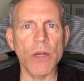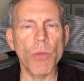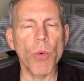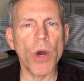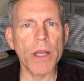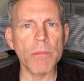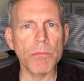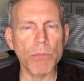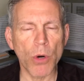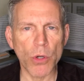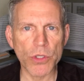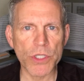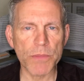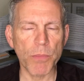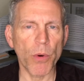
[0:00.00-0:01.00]
what
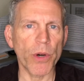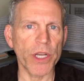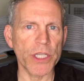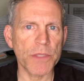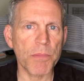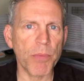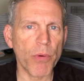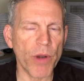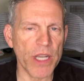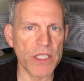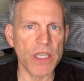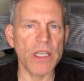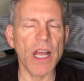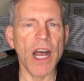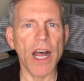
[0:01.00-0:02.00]
mold spore is
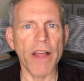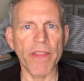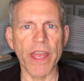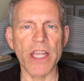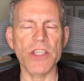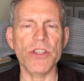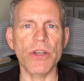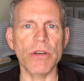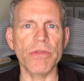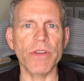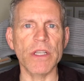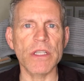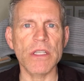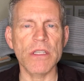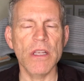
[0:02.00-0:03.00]
present on that
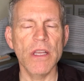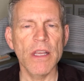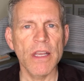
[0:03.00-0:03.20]
surface.